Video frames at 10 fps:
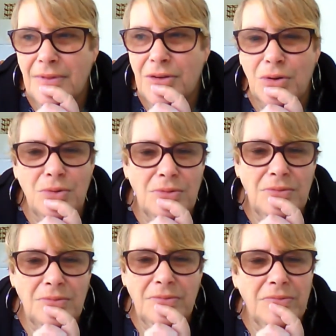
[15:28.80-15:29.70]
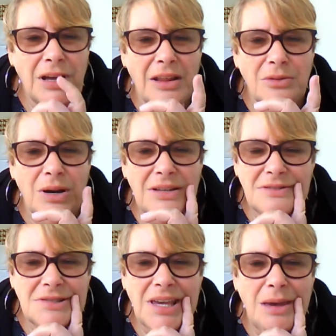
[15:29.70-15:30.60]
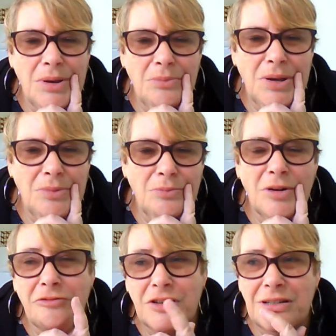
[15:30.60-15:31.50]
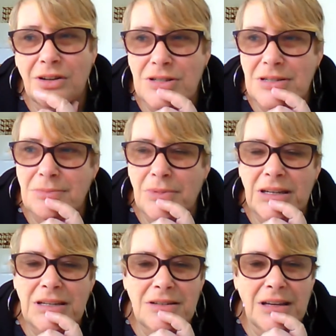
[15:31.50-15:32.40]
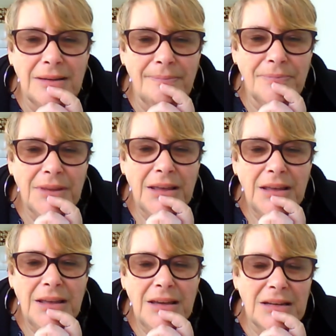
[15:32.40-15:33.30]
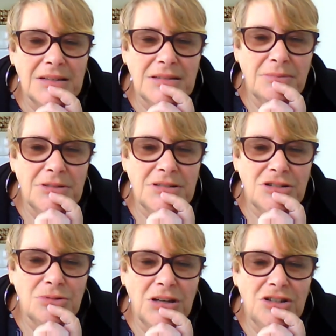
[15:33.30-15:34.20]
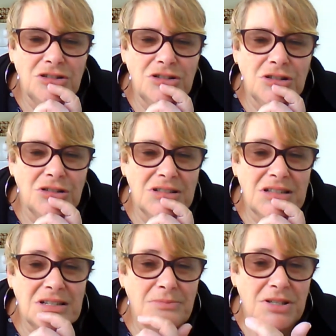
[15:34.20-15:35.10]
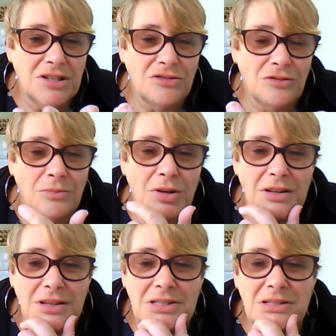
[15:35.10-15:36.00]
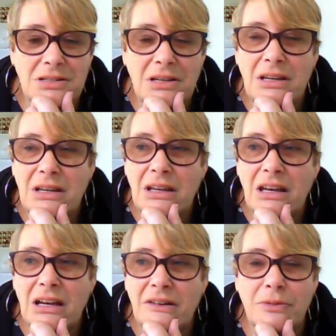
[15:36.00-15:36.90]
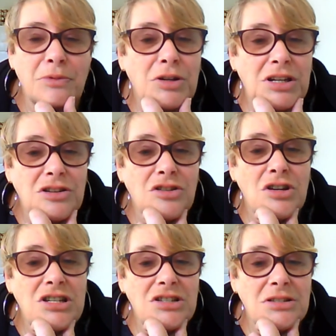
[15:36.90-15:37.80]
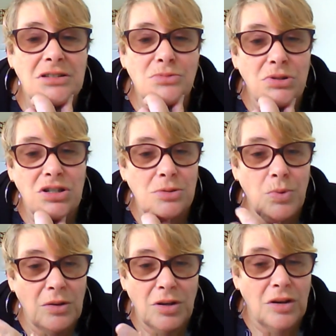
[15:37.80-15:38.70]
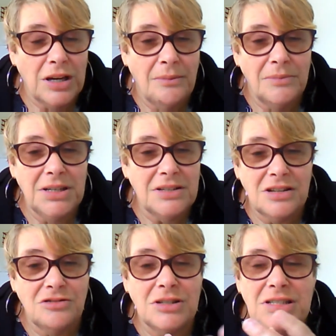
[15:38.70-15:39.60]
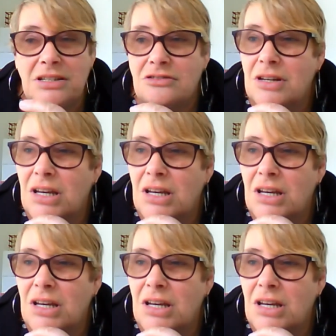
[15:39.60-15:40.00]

through other ways of scamming people. My friend lost some money in a similar situation. She got sent a message from one of these, from the Reader's Digest, which is a well-known company, etc., etc.